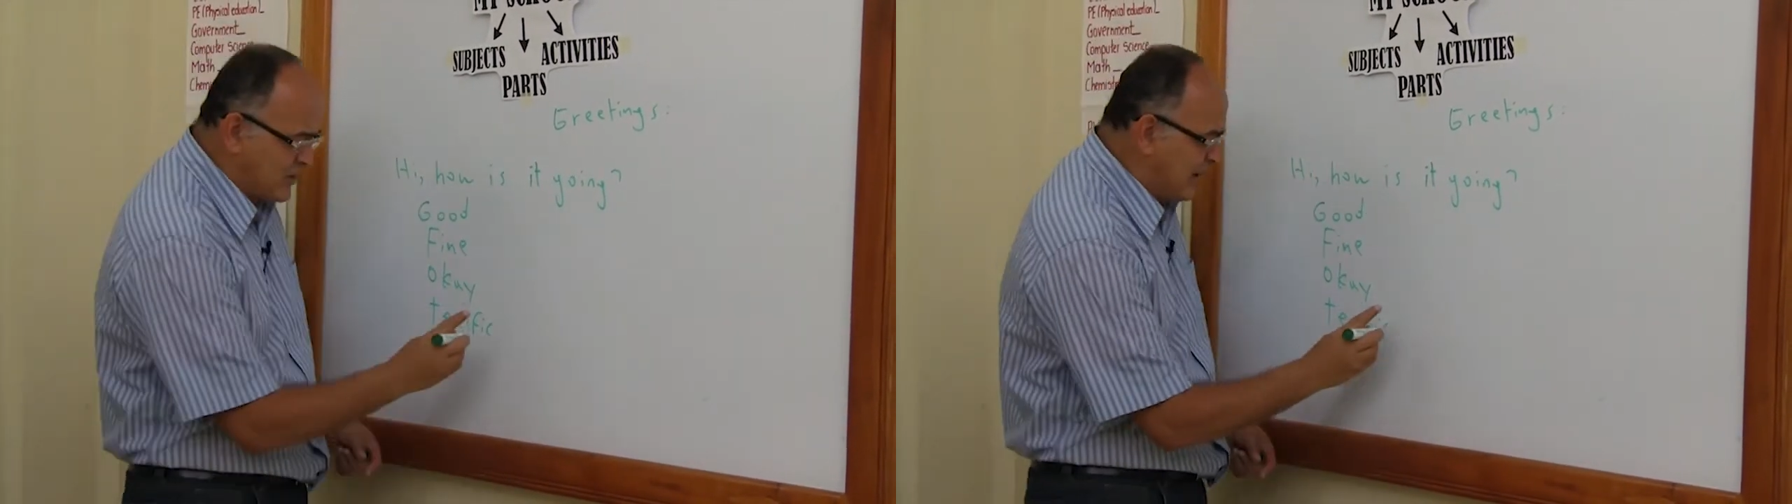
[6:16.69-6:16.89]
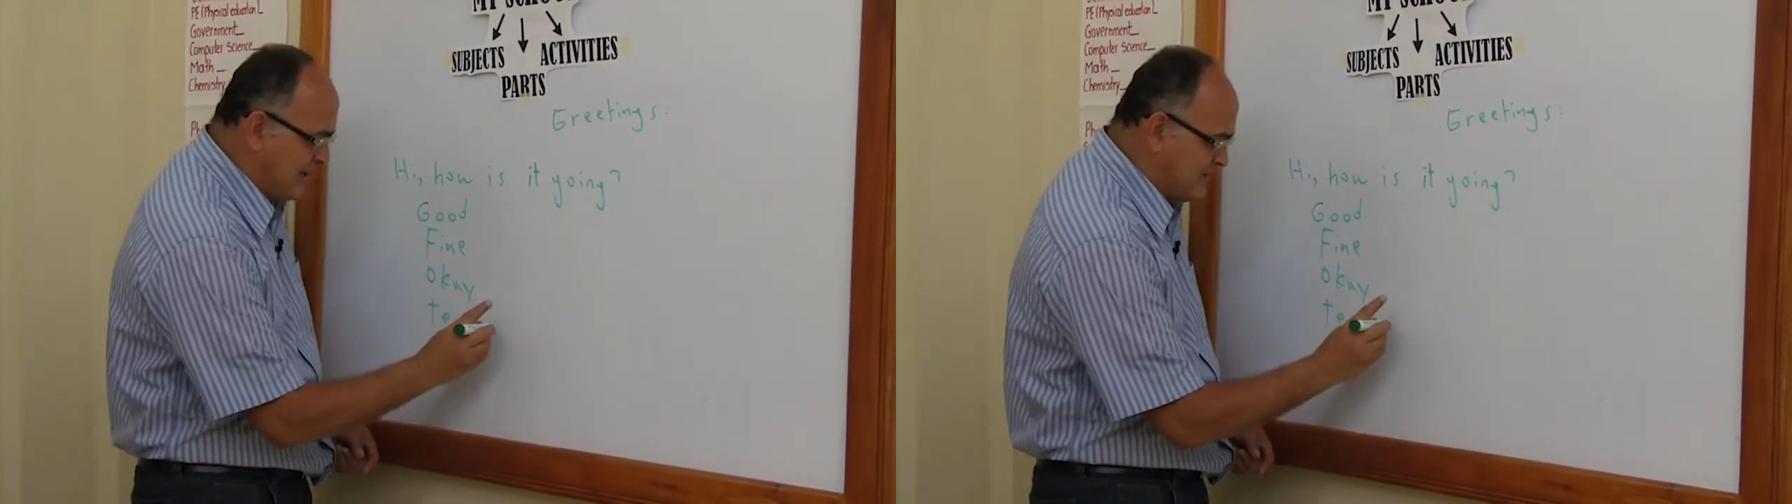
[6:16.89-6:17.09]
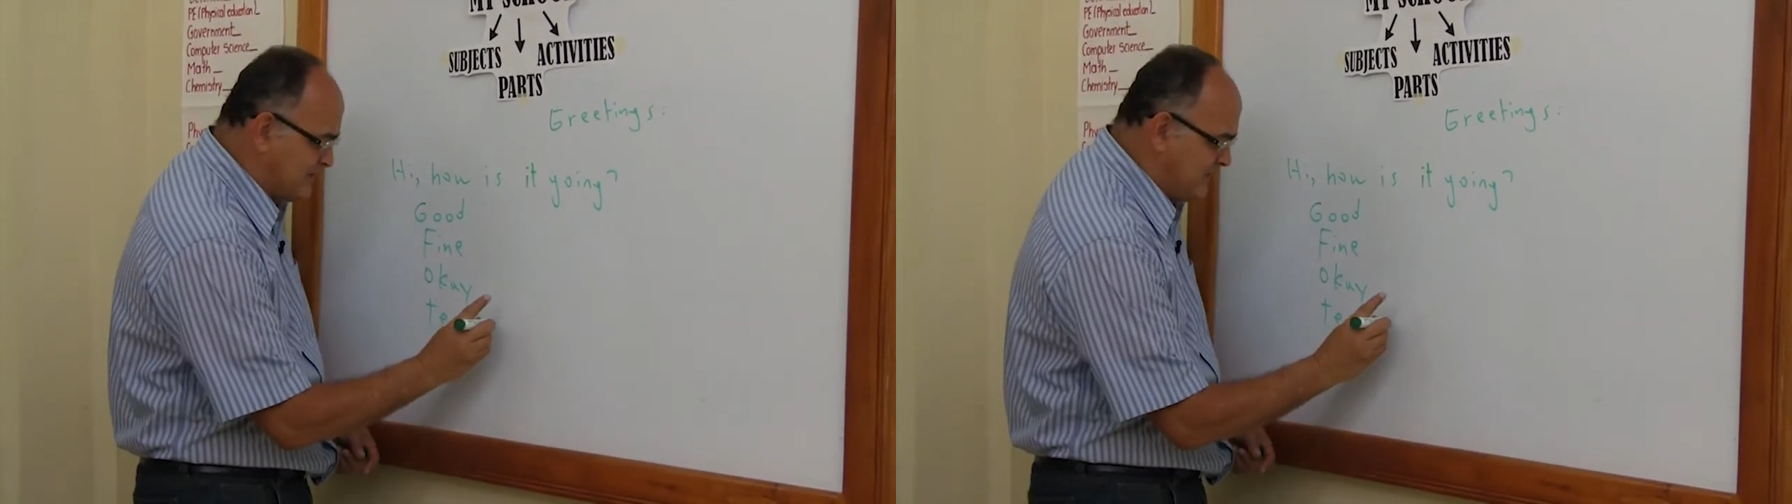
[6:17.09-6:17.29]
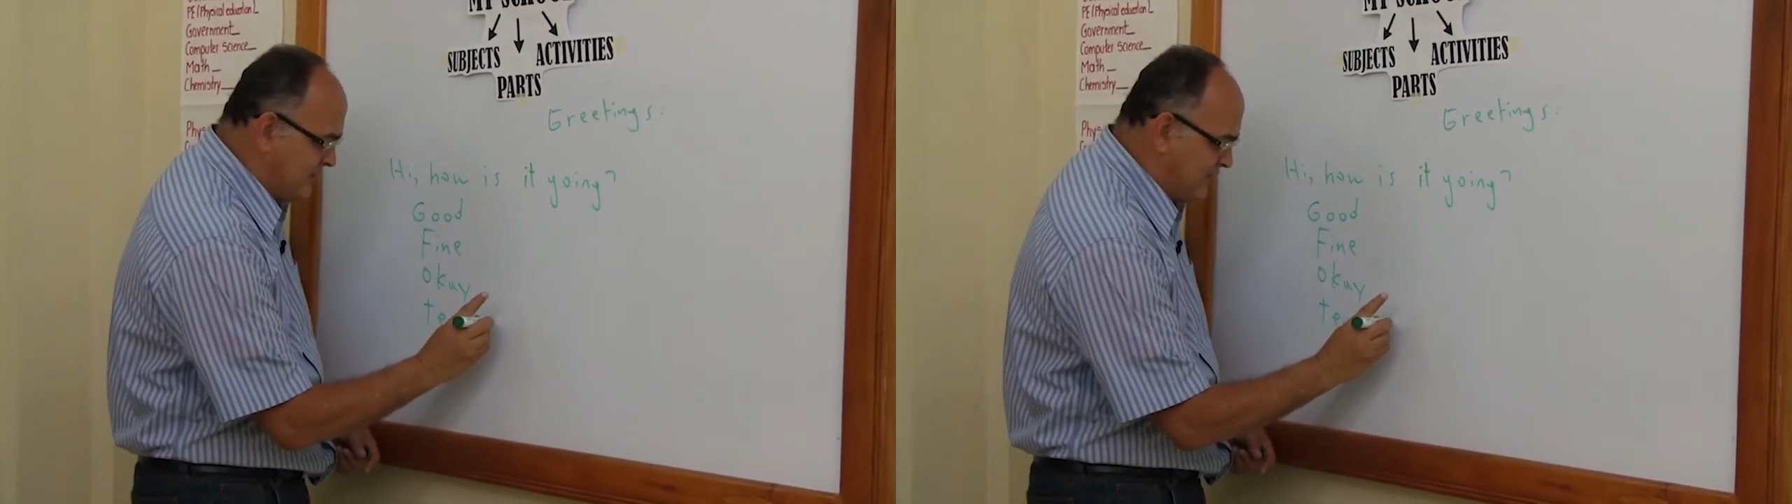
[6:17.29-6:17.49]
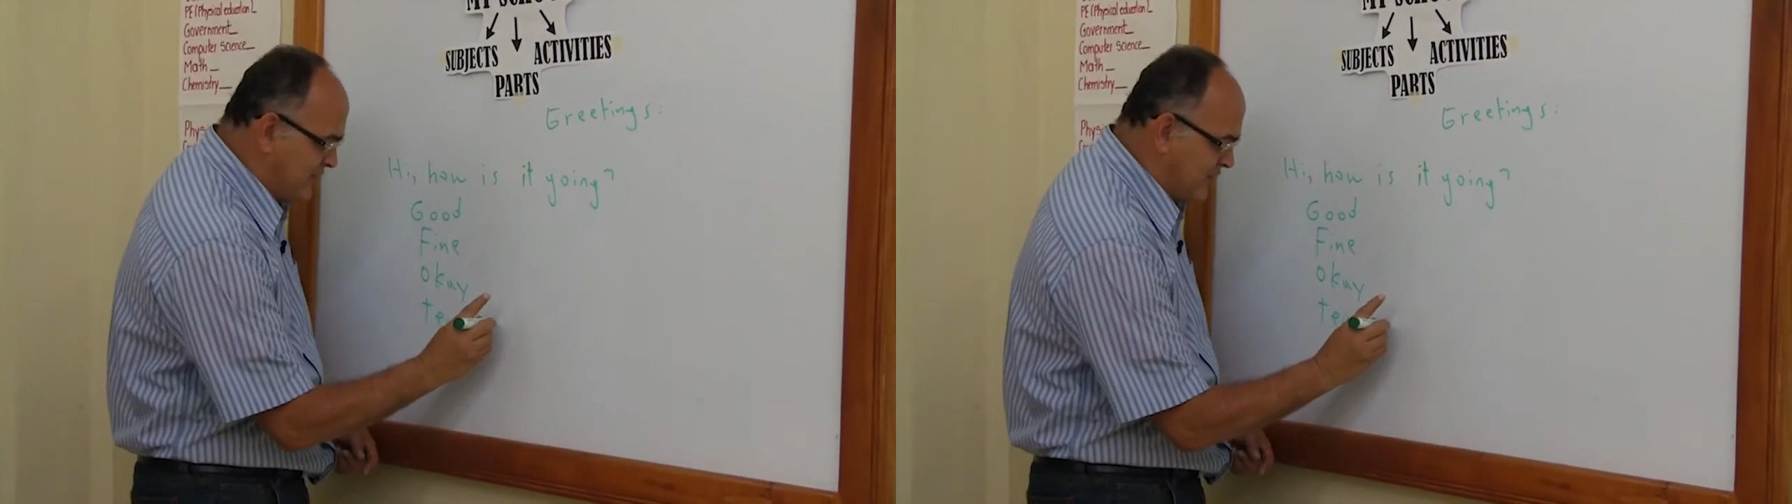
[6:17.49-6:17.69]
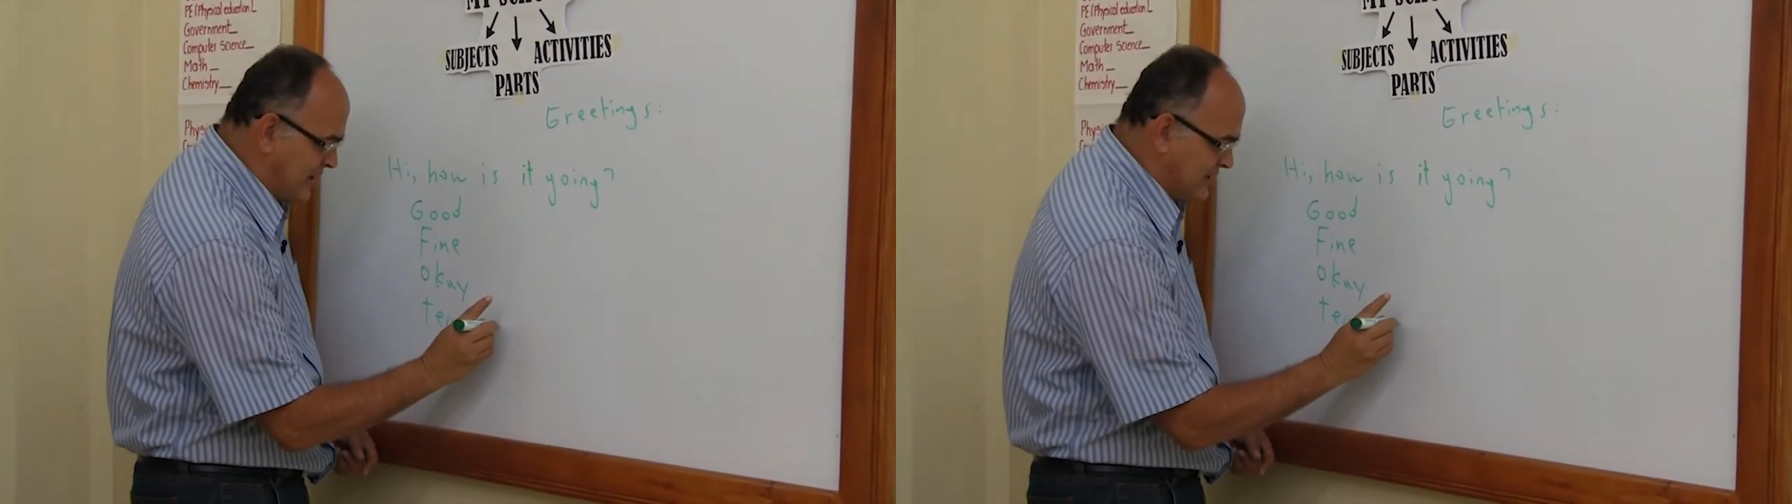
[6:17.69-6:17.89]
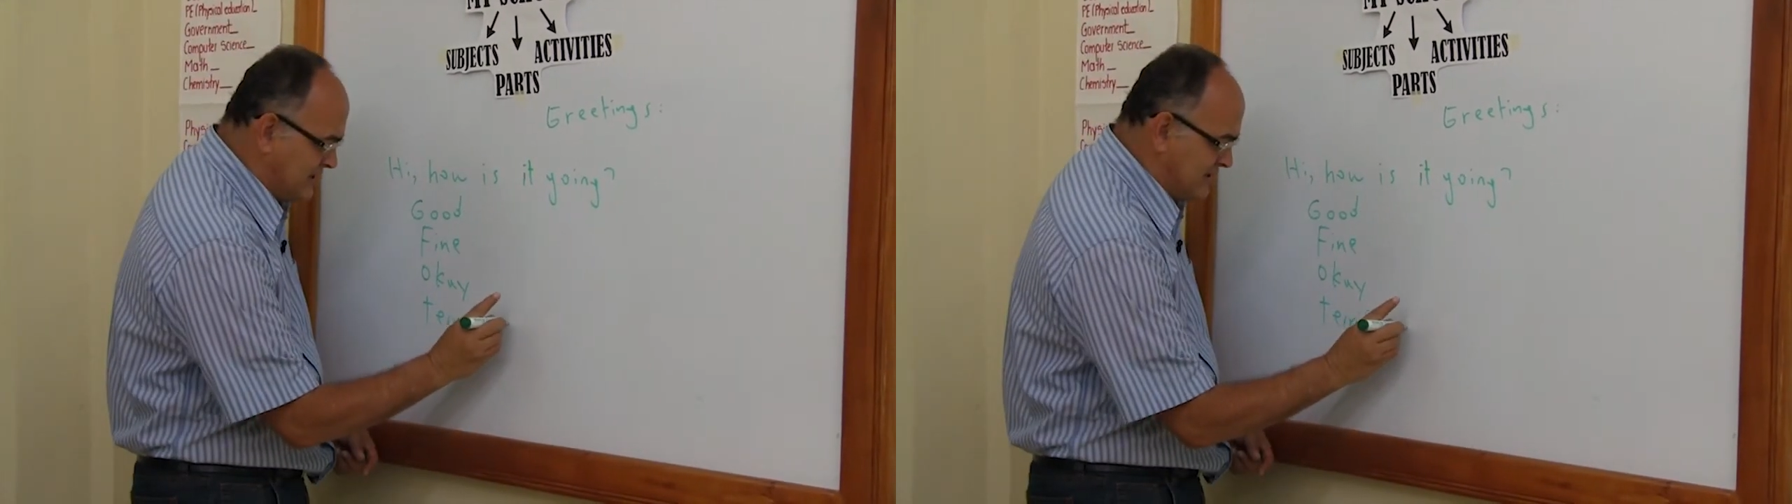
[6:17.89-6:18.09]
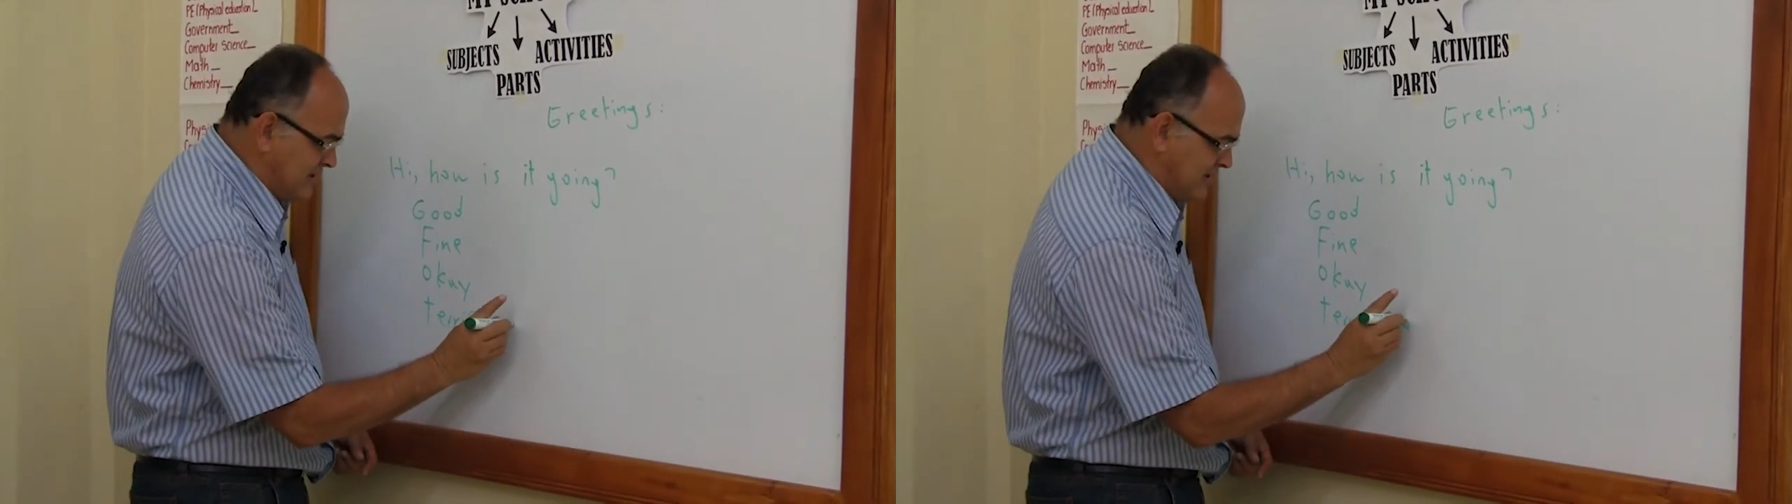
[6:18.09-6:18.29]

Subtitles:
great, great.